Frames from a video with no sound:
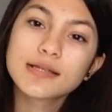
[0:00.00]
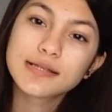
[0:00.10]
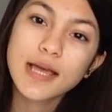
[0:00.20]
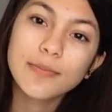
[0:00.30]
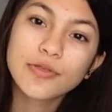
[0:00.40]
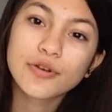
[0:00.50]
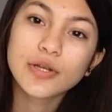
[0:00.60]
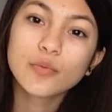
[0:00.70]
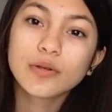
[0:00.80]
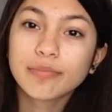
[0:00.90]
Step
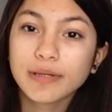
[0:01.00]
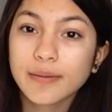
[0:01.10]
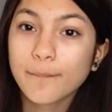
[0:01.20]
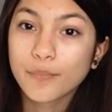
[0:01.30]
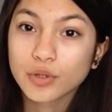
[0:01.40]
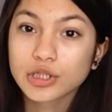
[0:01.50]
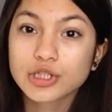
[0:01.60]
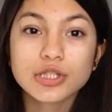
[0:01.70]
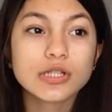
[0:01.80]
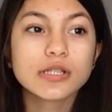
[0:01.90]
three would be
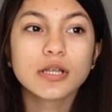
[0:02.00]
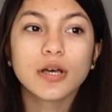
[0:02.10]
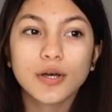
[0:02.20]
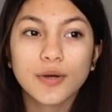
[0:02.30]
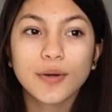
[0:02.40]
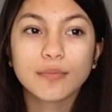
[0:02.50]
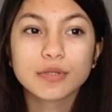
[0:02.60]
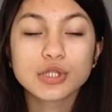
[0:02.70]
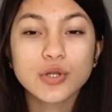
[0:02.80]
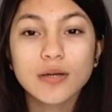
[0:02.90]
brushes.
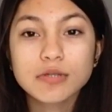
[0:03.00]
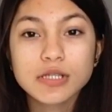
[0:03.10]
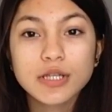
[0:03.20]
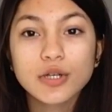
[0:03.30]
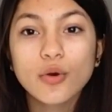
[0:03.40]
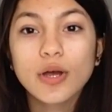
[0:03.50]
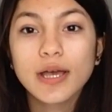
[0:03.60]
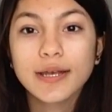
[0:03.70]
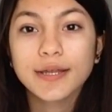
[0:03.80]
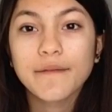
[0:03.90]
So I'm just gonna go
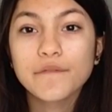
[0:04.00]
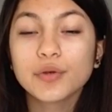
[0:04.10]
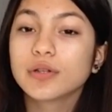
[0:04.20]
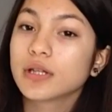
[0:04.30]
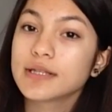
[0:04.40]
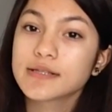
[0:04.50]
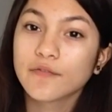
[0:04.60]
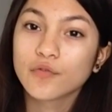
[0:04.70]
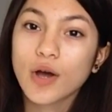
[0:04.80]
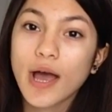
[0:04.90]
ahead and give you a list
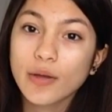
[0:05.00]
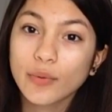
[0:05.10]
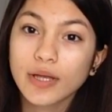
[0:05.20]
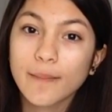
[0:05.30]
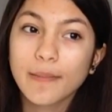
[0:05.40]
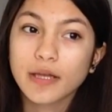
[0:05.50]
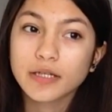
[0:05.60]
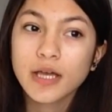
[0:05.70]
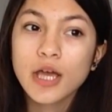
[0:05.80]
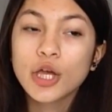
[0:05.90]
of what I
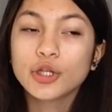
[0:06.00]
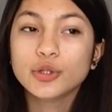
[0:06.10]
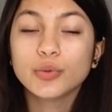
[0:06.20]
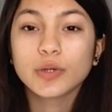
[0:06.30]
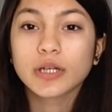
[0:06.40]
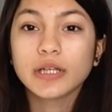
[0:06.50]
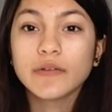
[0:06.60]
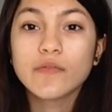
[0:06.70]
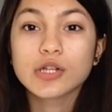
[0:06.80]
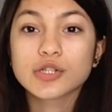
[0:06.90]
recommend you would
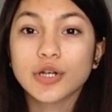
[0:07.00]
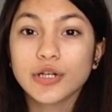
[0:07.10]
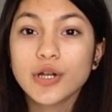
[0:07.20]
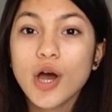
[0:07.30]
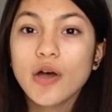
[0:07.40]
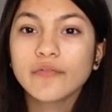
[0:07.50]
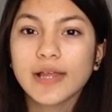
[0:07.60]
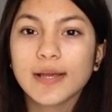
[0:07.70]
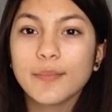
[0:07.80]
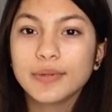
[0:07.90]
need for starting off,
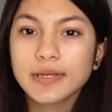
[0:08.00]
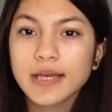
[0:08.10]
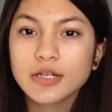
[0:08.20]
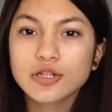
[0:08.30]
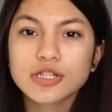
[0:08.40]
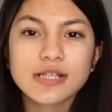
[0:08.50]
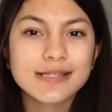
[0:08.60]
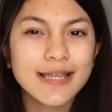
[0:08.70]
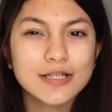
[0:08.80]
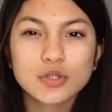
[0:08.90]
like a beginner's
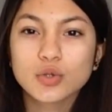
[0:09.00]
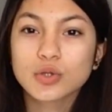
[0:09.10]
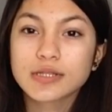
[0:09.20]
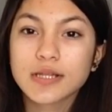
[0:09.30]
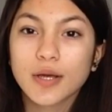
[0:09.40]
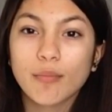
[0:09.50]
essentials